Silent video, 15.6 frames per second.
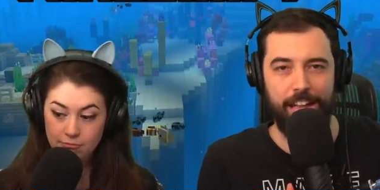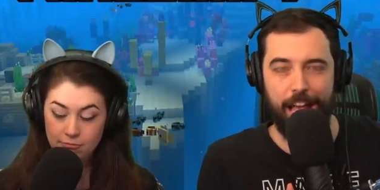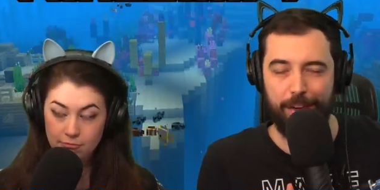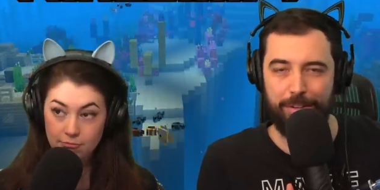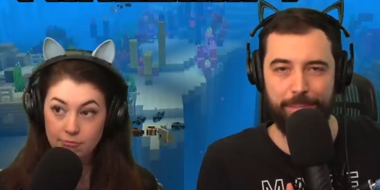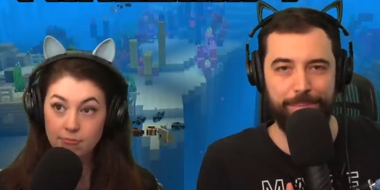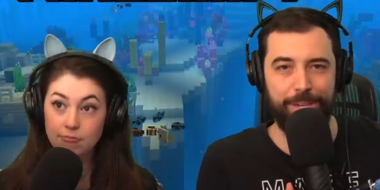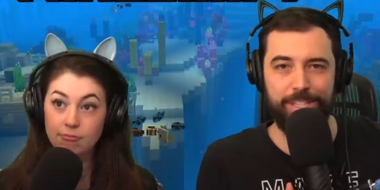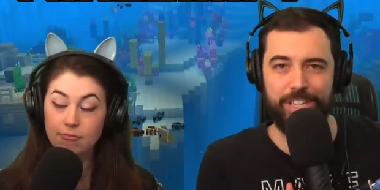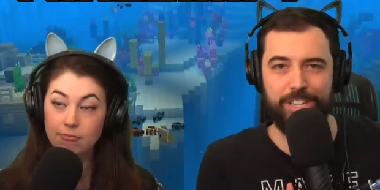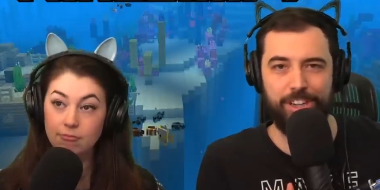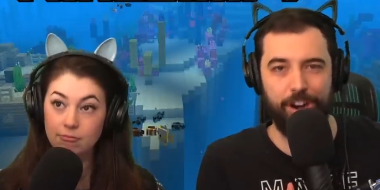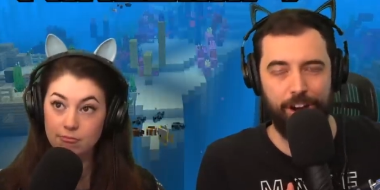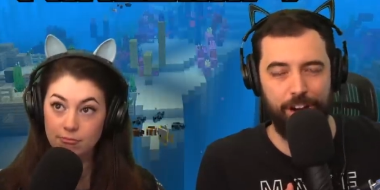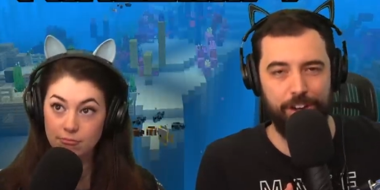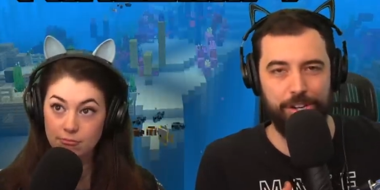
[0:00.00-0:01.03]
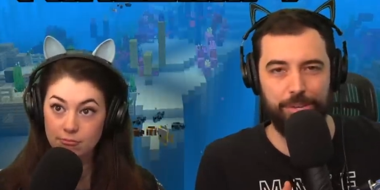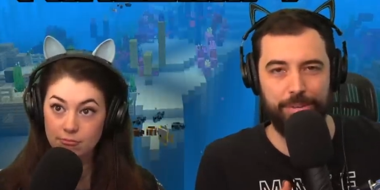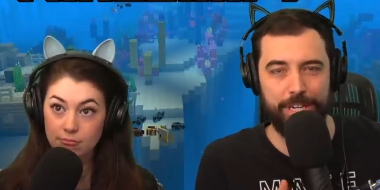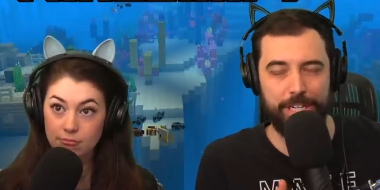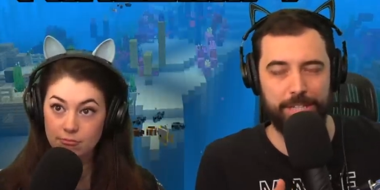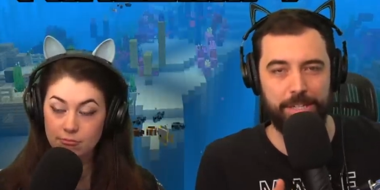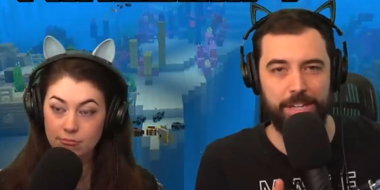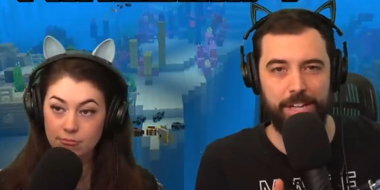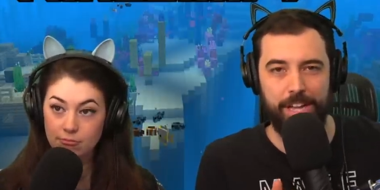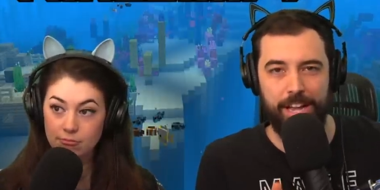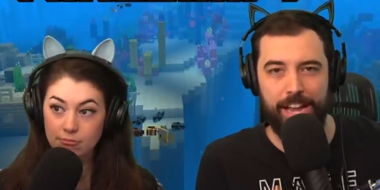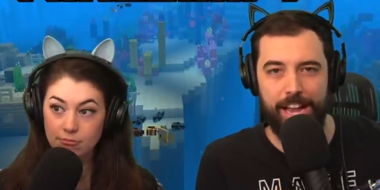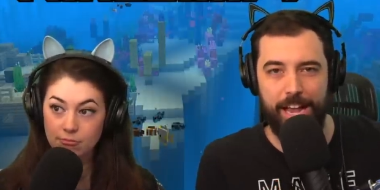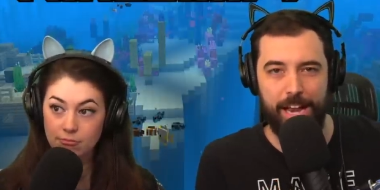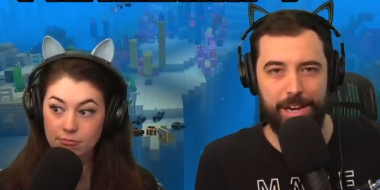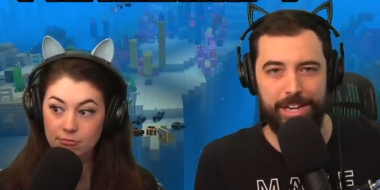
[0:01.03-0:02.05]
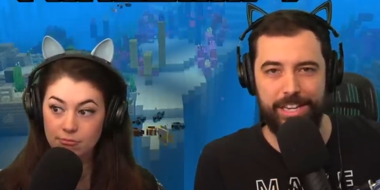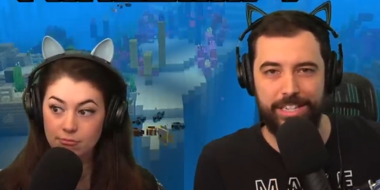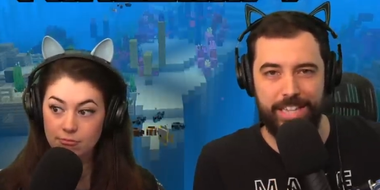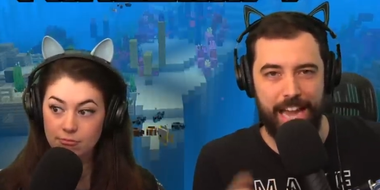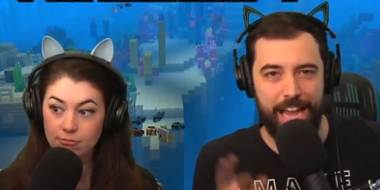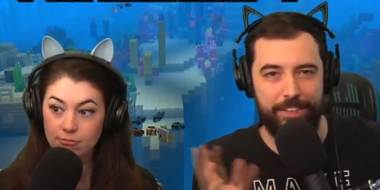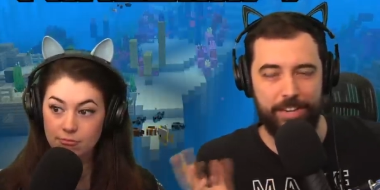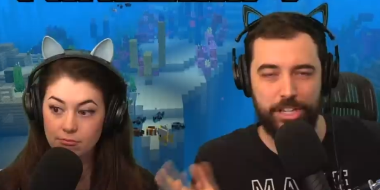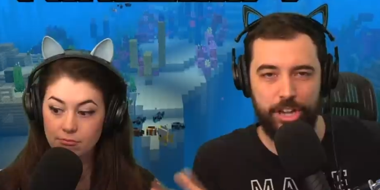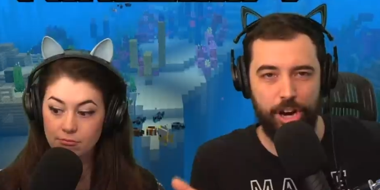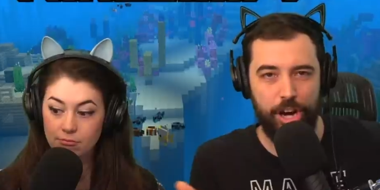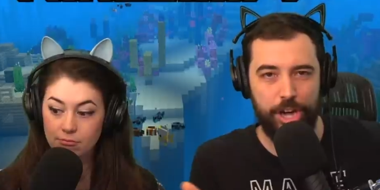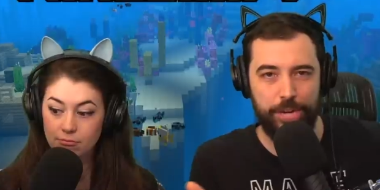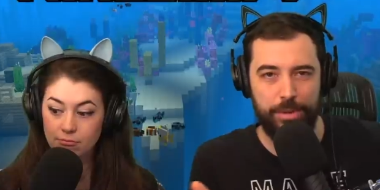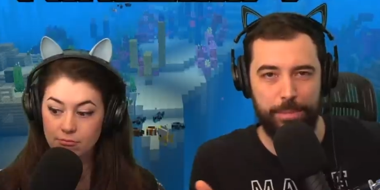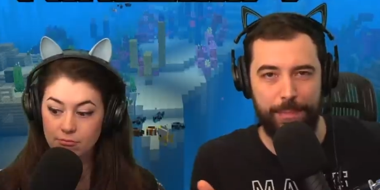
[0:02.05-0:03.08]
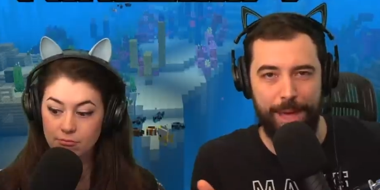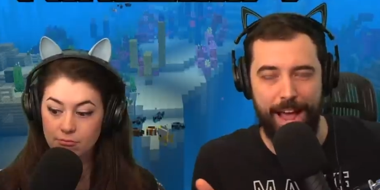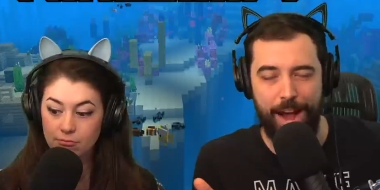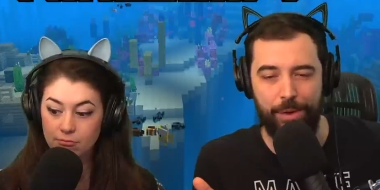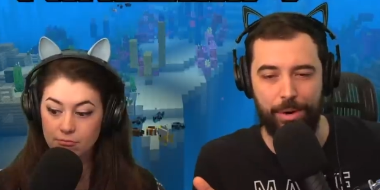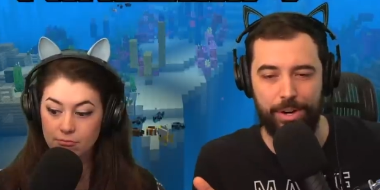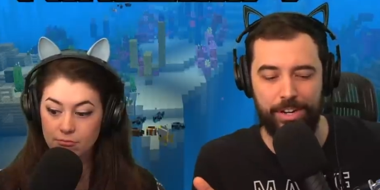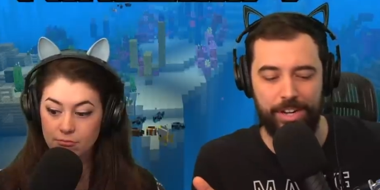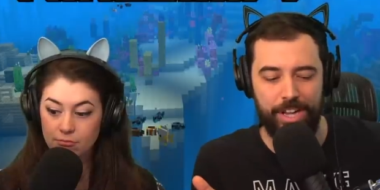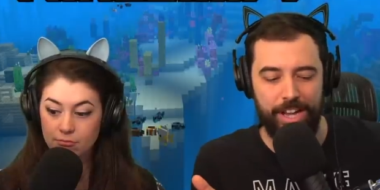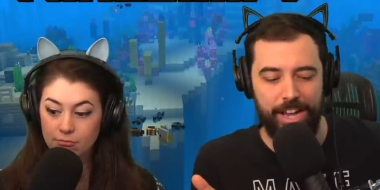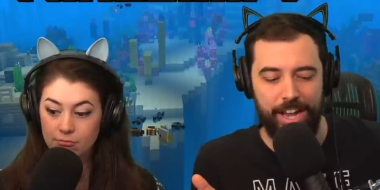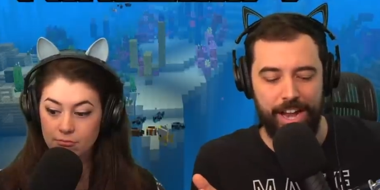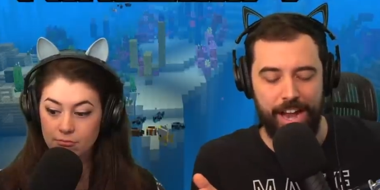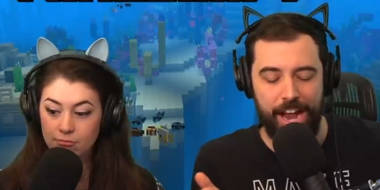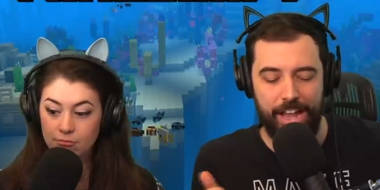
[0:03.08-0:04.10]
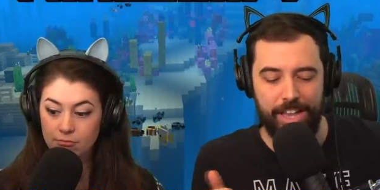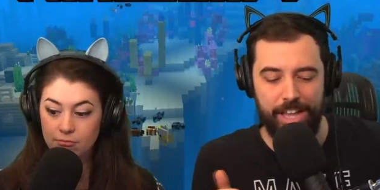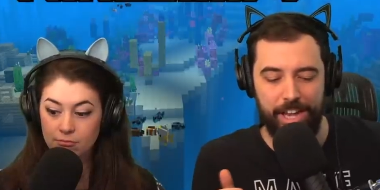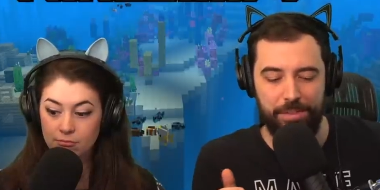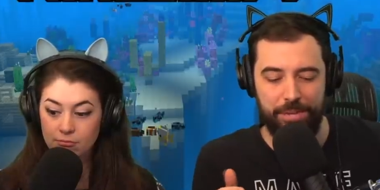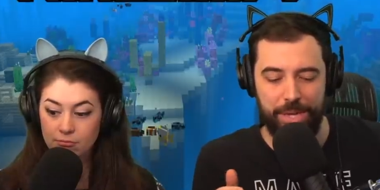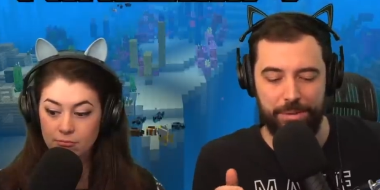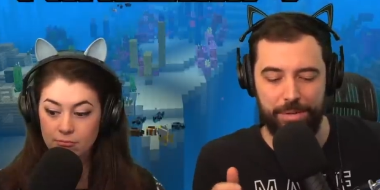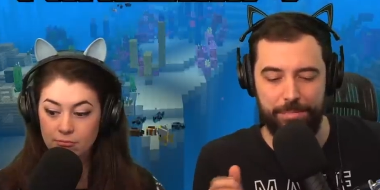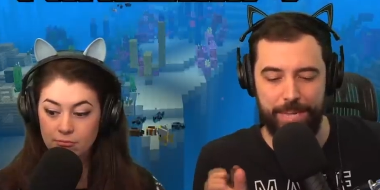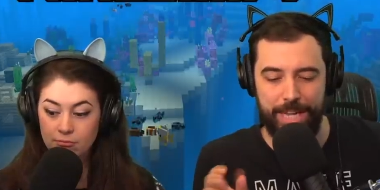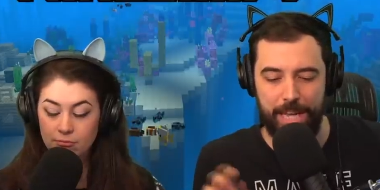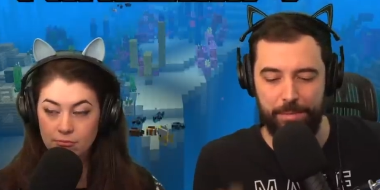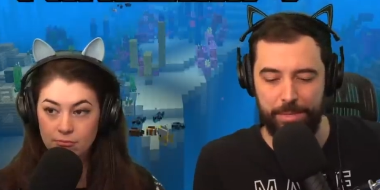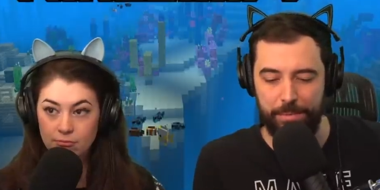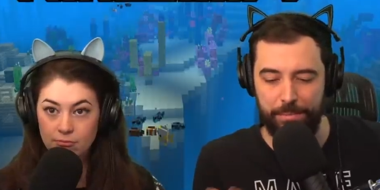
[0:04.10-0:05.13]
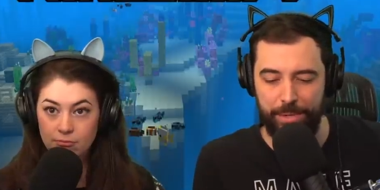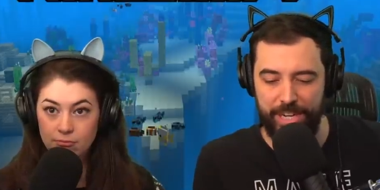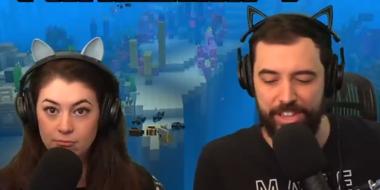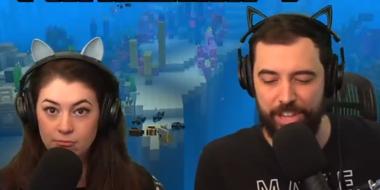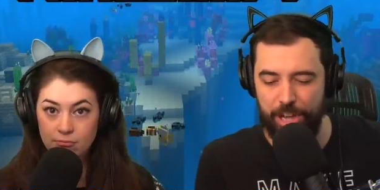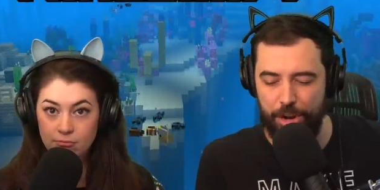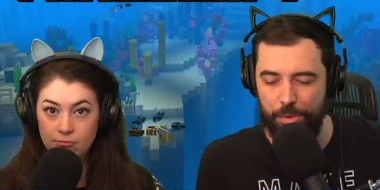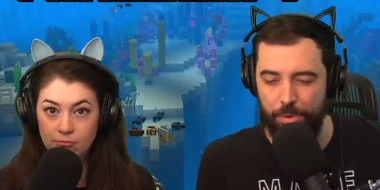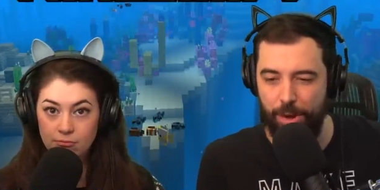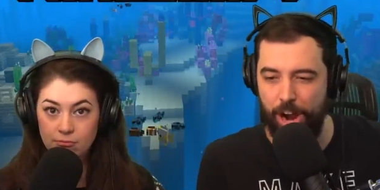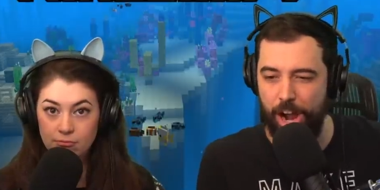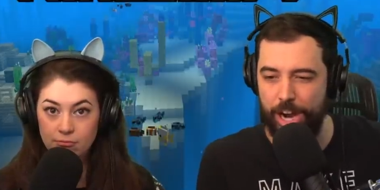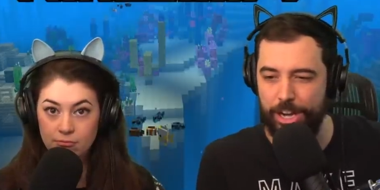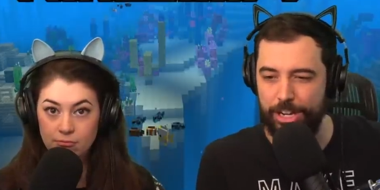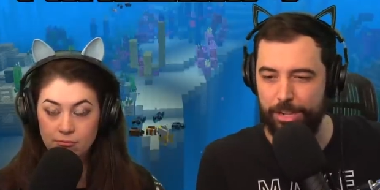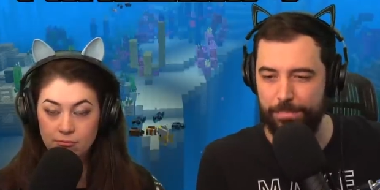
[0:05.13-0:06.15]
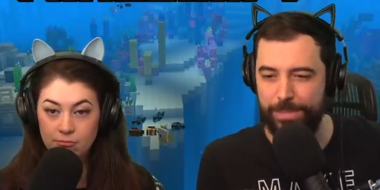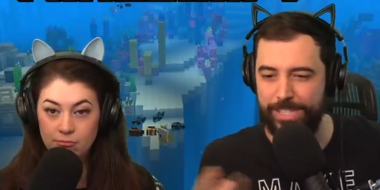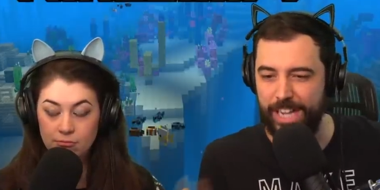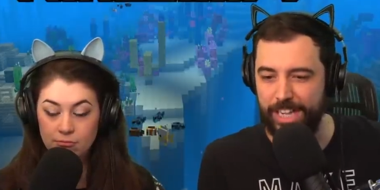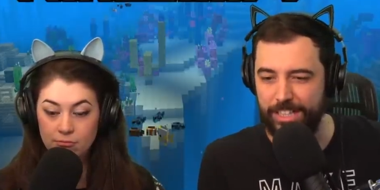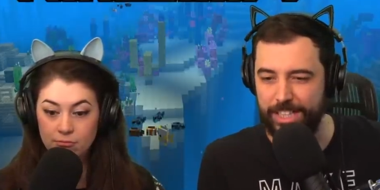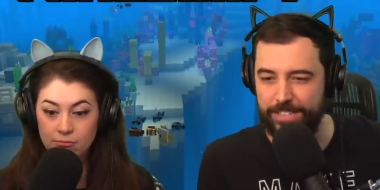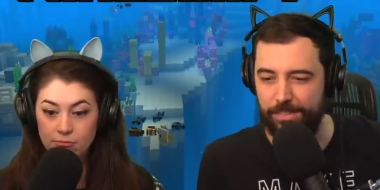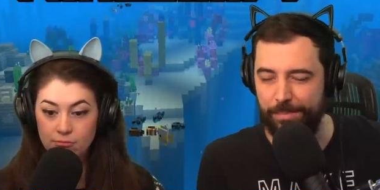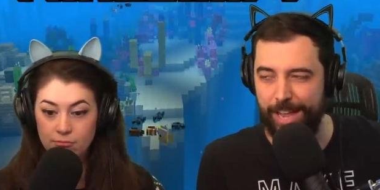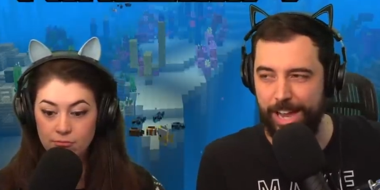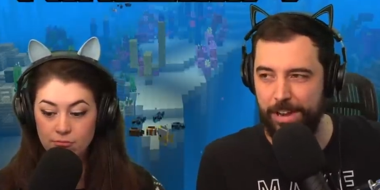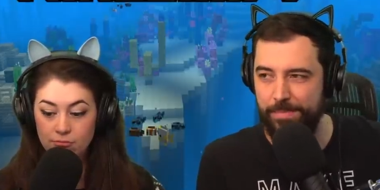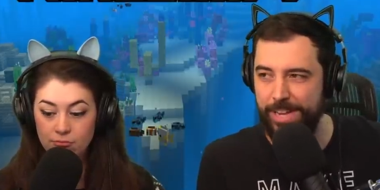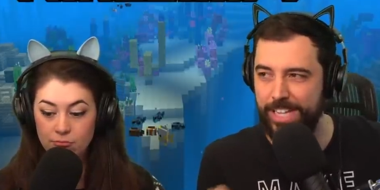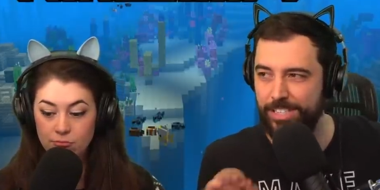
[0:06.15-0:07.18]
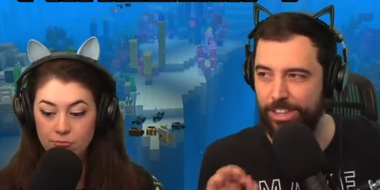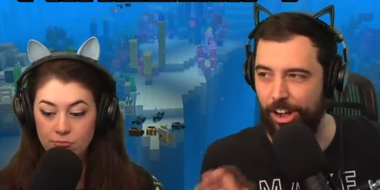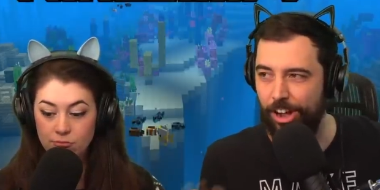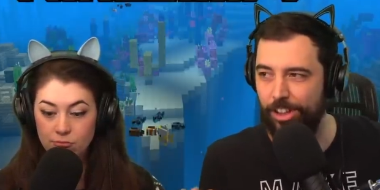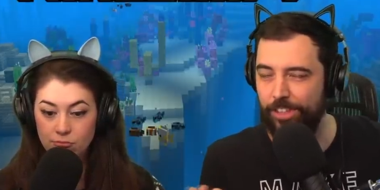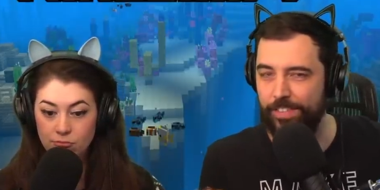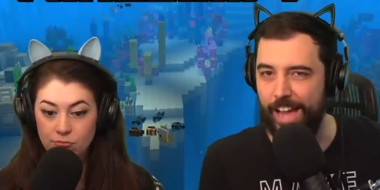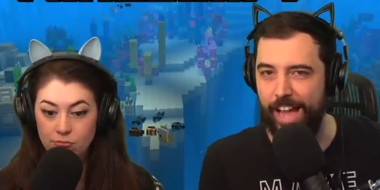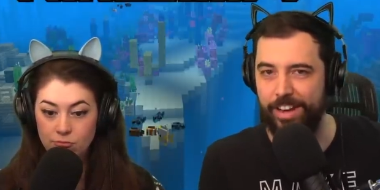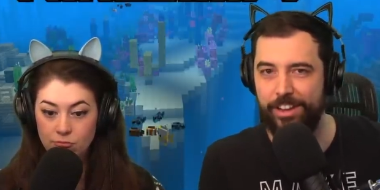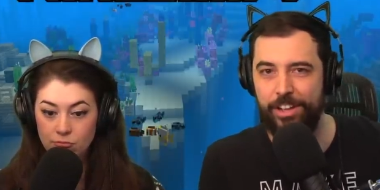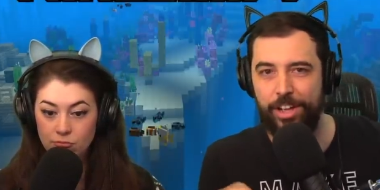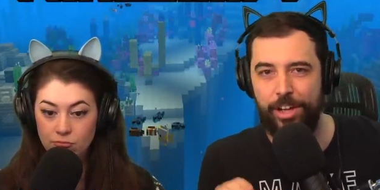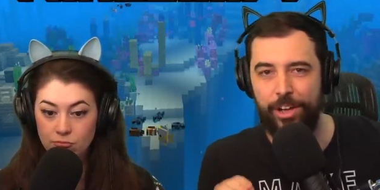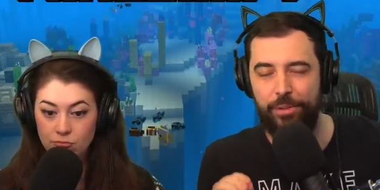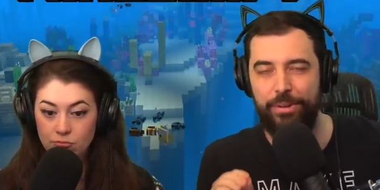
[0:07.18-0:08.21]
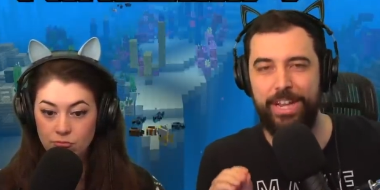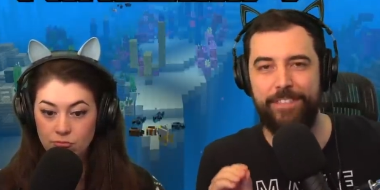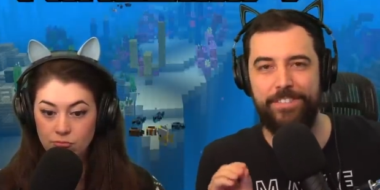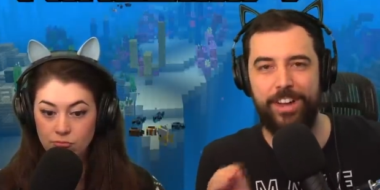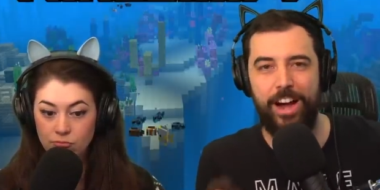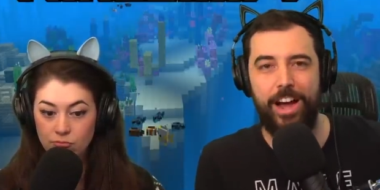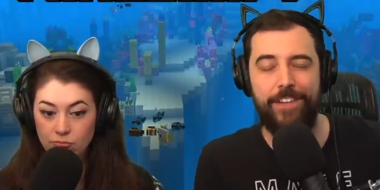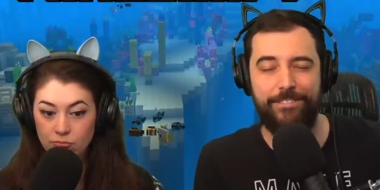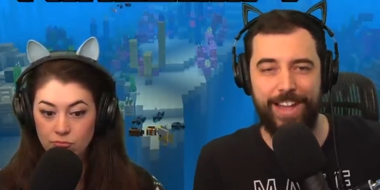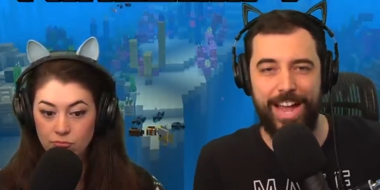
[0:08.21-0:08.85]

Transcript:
Speaker 1: and we built a conduit and gave it conduit power and then we would be able to breathe underwater it would protect us from enemies all of that we have not